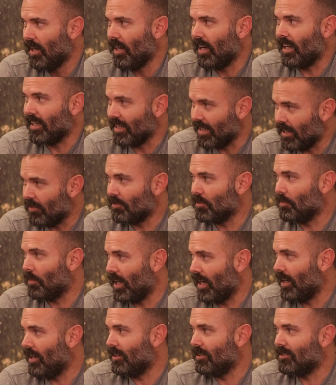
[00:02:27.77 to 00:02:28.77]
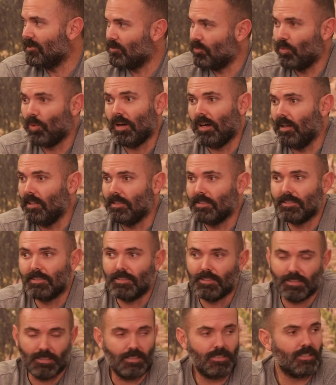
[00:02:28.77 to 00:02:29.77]
I'd never made wines
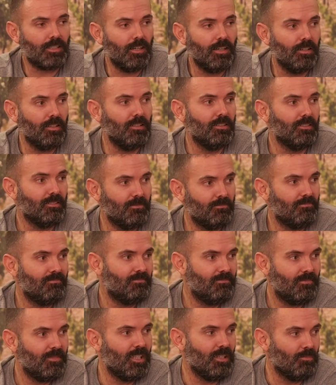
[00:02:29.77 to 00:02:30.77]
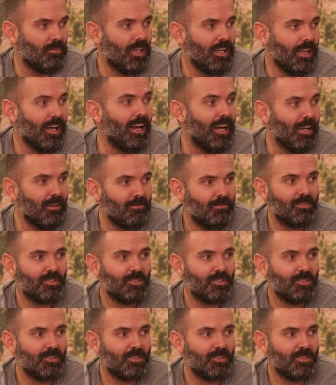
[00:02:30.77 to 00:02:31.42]
in these style in my life.